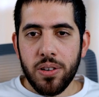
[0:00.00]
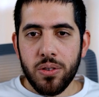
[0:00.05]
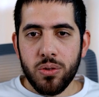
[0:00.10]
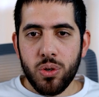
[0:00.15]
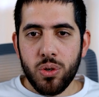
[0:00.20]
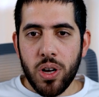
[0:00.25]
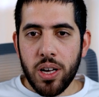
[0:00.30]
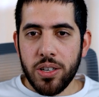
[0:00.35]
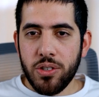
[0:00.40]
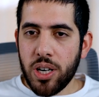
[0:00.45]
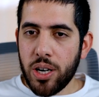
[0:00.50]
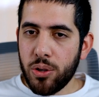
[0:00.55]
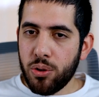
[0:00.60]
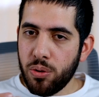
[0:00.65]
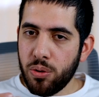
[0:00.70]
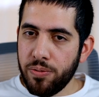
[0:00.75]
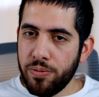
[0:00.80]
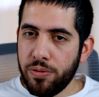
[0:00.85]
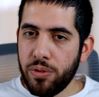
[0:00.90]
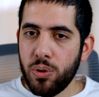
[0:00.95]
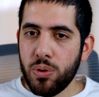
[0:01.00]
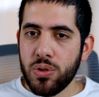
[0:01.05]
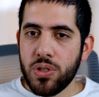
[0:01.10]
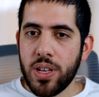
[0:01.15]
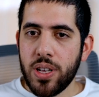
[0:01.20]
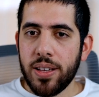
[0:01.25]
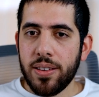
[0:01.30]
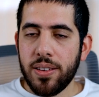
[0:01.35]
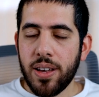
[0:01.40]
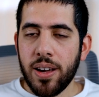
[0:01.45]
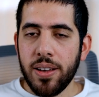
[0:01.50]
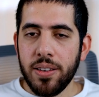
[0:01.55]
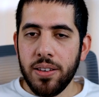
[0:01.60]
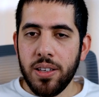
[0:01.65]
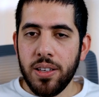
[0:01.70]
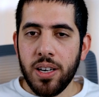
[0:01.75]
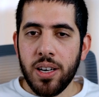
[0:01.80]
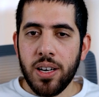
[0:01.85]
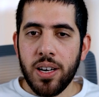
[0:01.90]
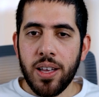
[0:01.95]
So I try to infuse that
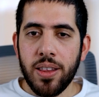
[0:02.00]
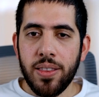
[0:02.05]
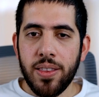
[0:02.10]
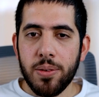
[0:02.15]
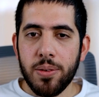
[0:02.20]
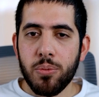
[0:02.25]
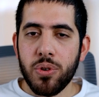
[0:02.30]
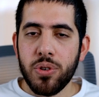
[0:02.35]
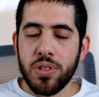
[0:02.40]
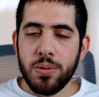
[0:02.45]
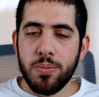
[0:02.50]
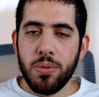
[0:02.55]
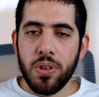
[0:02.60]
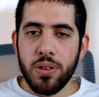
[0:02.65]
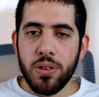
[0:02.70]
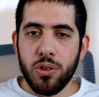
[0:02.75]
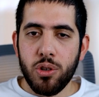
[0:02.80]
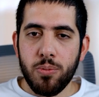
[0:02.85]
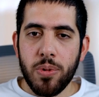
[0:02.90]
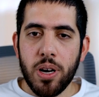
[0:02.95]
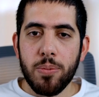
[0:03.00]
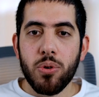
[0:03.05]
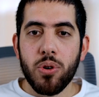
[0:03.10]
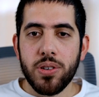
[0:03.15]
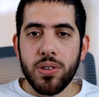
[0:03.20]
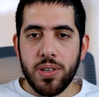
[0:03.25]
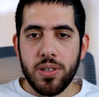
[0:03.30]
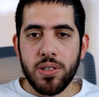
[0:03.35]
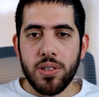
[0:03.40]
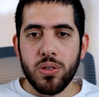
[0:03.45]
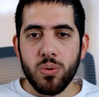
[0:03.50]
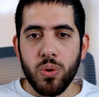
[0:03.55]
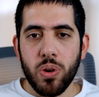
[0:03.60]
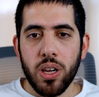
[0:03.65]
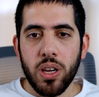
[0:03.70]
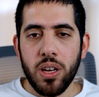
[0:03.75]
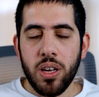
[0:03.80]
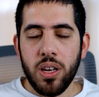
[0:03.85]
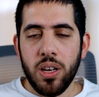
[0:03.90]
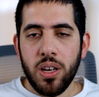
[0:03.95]
idea and that principle into my process as
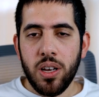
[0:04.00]
well.